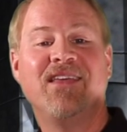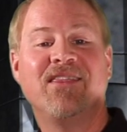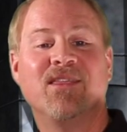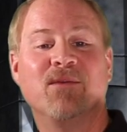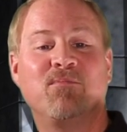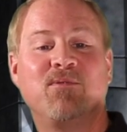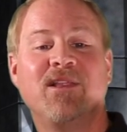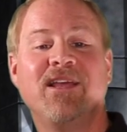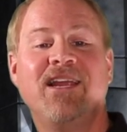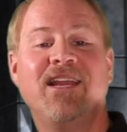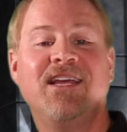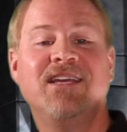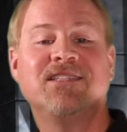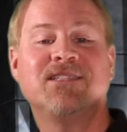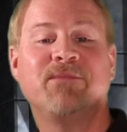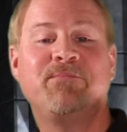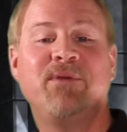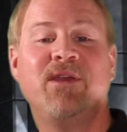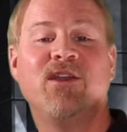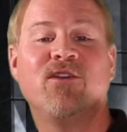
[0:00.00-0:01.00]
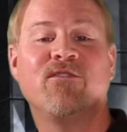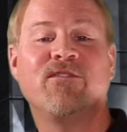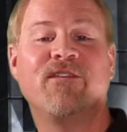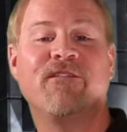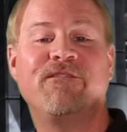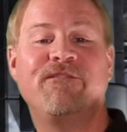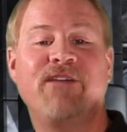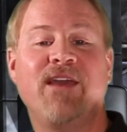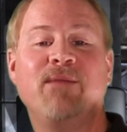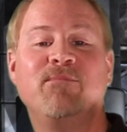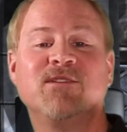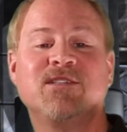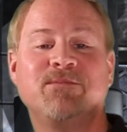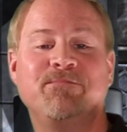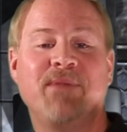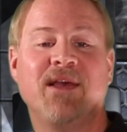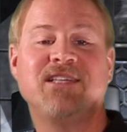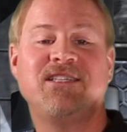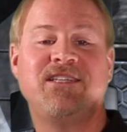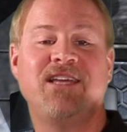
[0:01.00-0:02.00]
The Pleiades appear in the
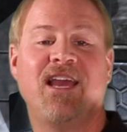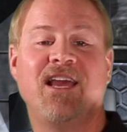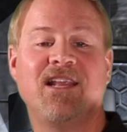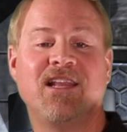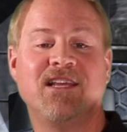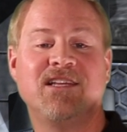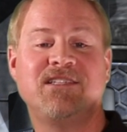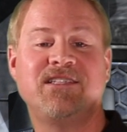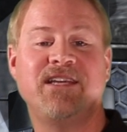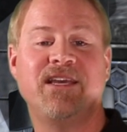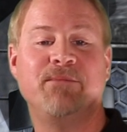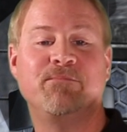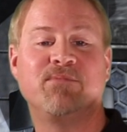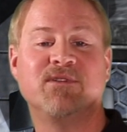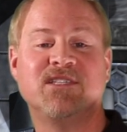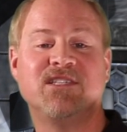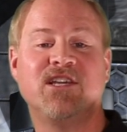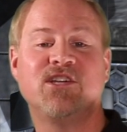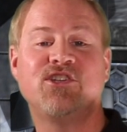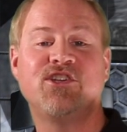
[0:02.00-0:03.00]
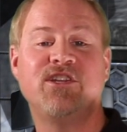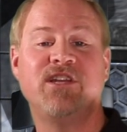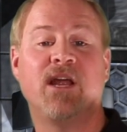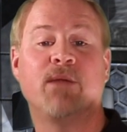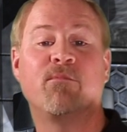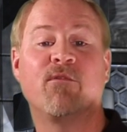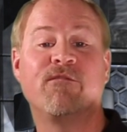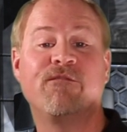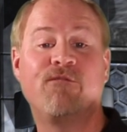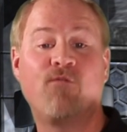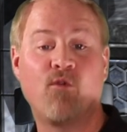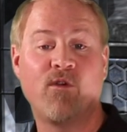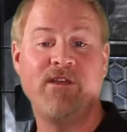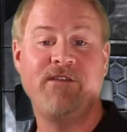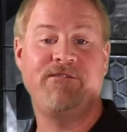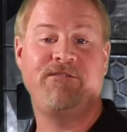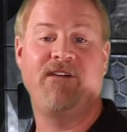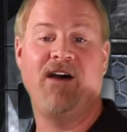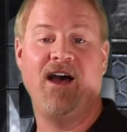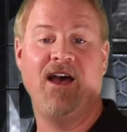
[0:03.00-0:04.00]
famous Messier list in position number
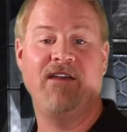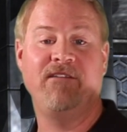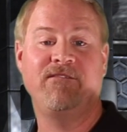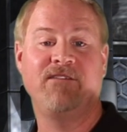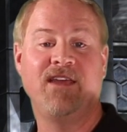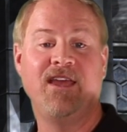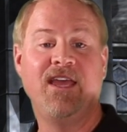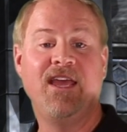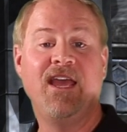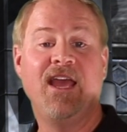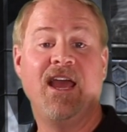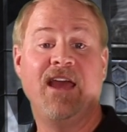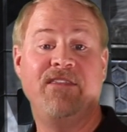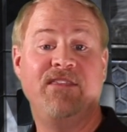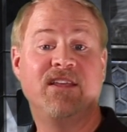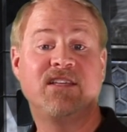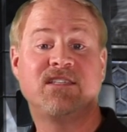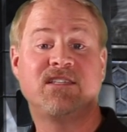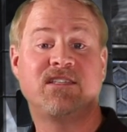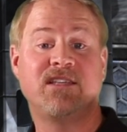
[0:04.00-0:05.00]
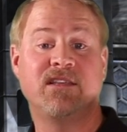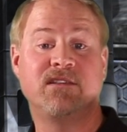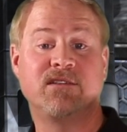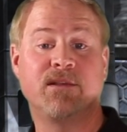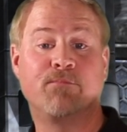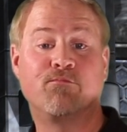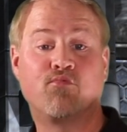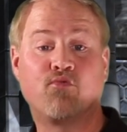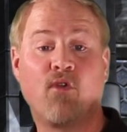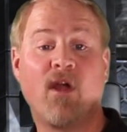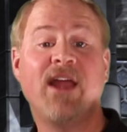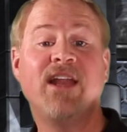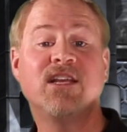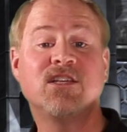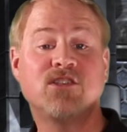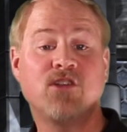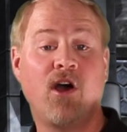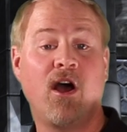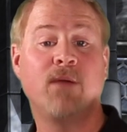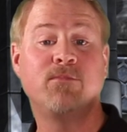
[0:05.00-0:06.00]
45, and this is the
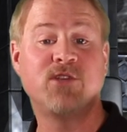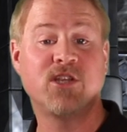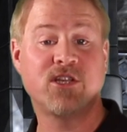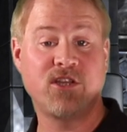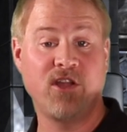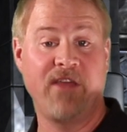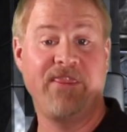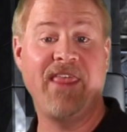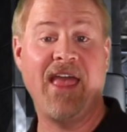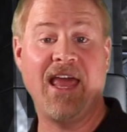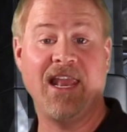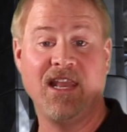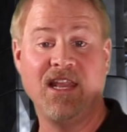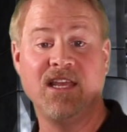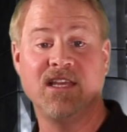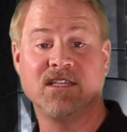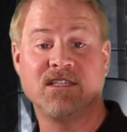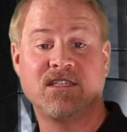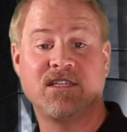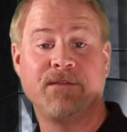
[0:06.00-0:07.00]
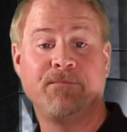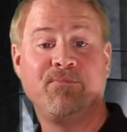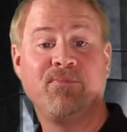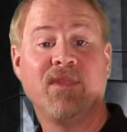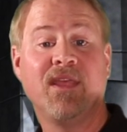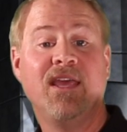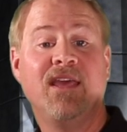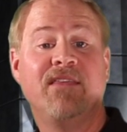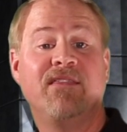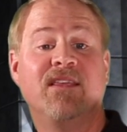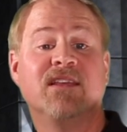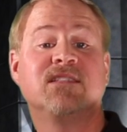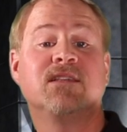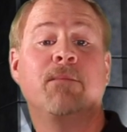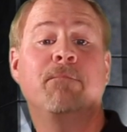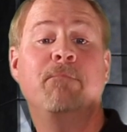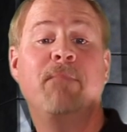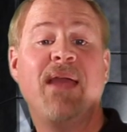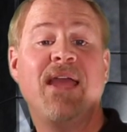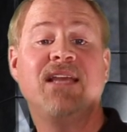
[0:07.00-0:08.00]
brightest object on that list. This
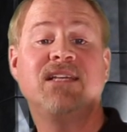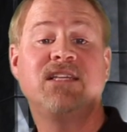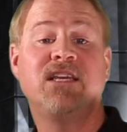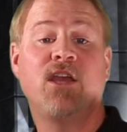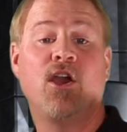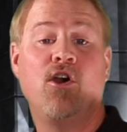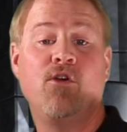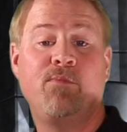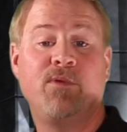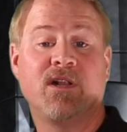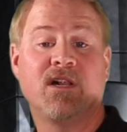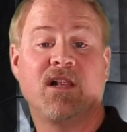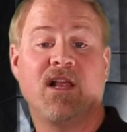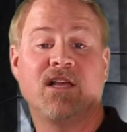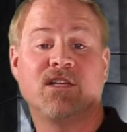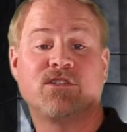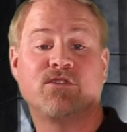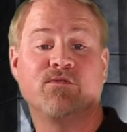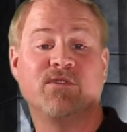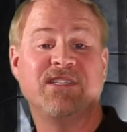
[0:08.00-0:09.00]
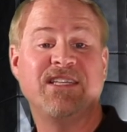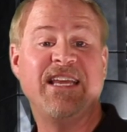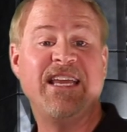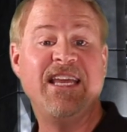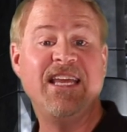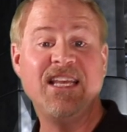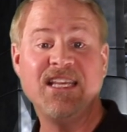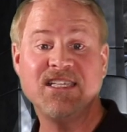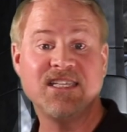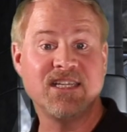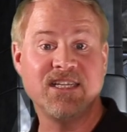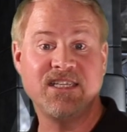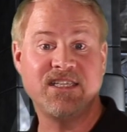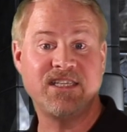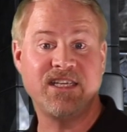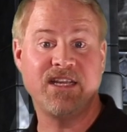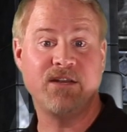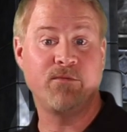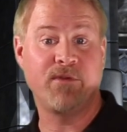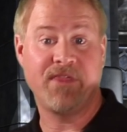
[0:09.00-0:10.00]
amazing open cluster is easily
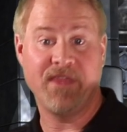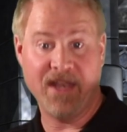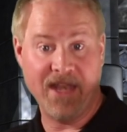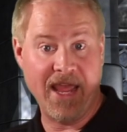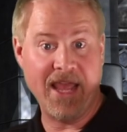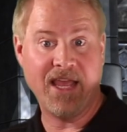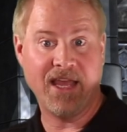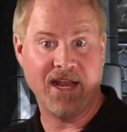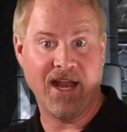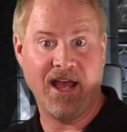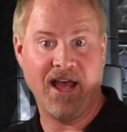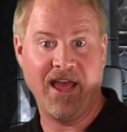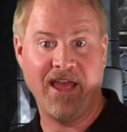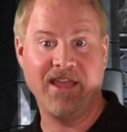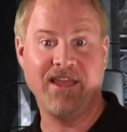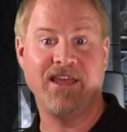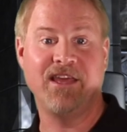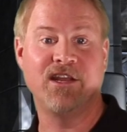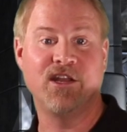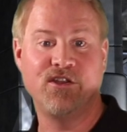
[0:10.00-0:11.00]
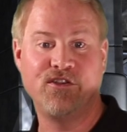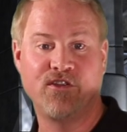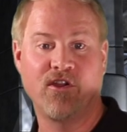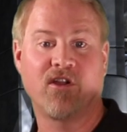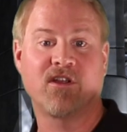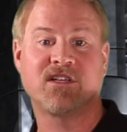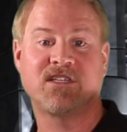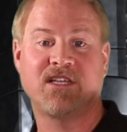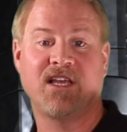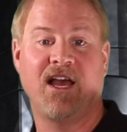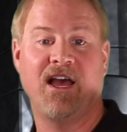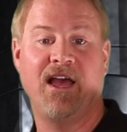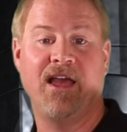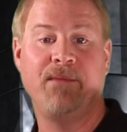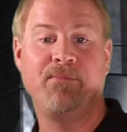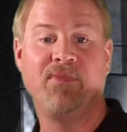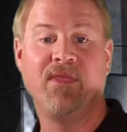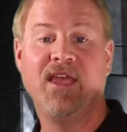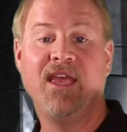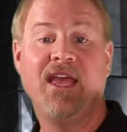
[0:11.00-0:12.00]
seen with the naked eye in a dark
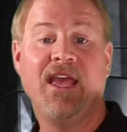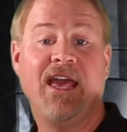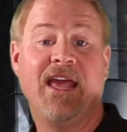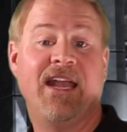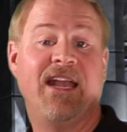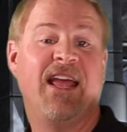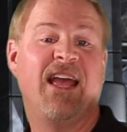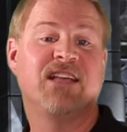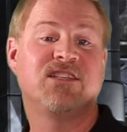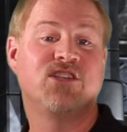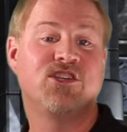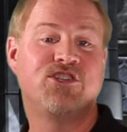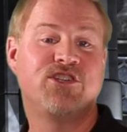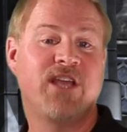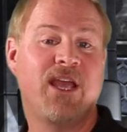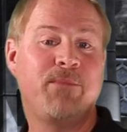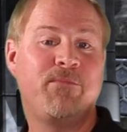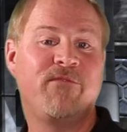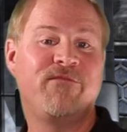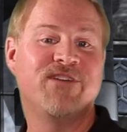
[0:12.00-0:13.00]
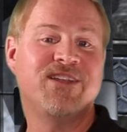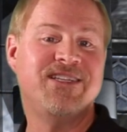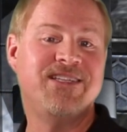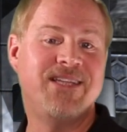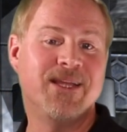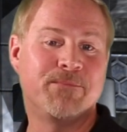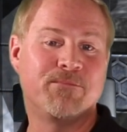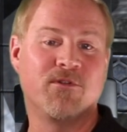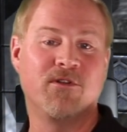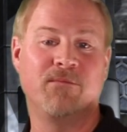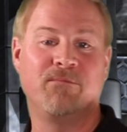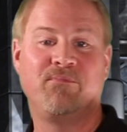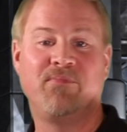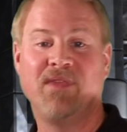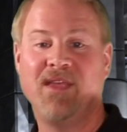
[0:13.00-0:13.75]
sky, and it has the shape of a dipper,